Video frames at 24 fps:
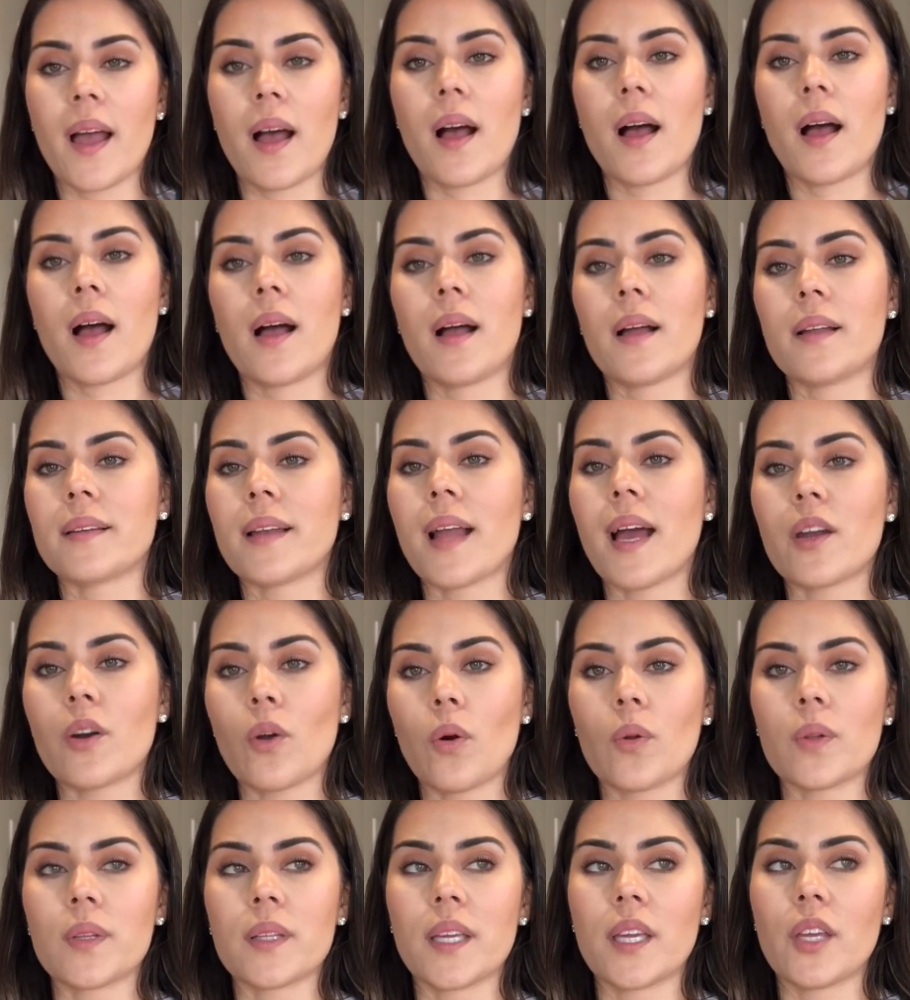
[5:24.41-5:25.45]
not
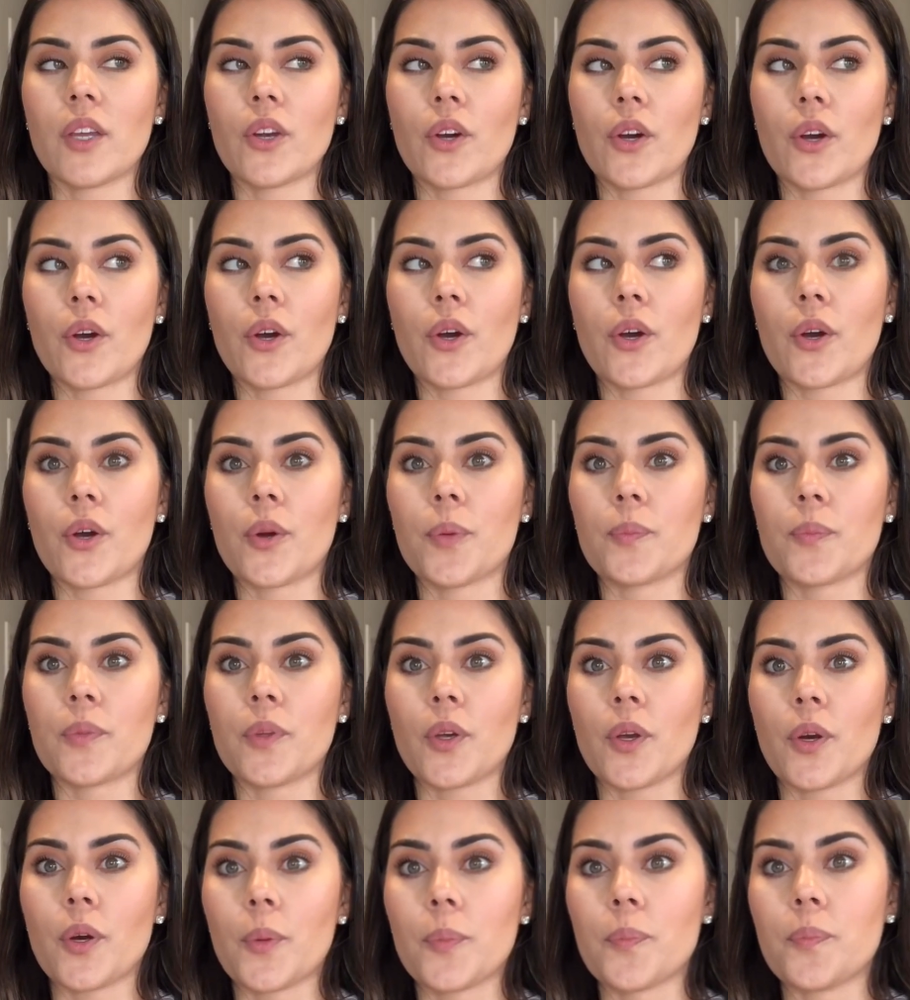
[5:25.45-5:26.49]
only
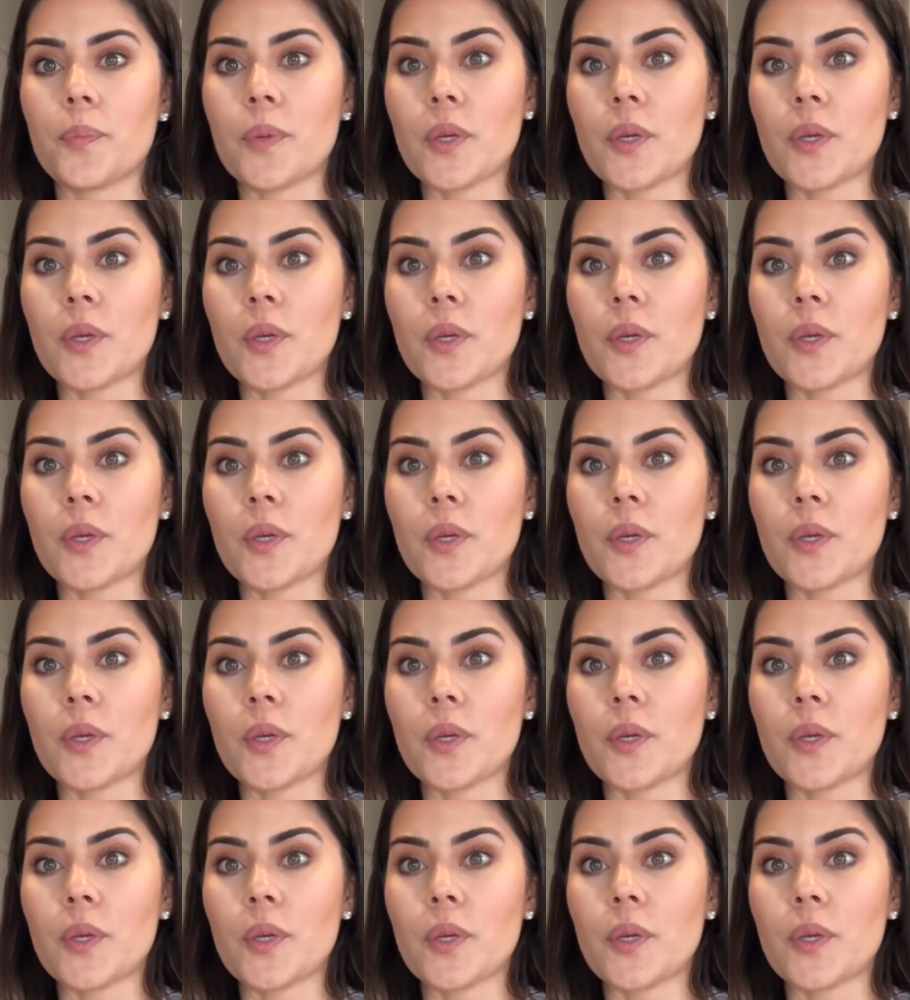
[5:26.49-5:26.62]
your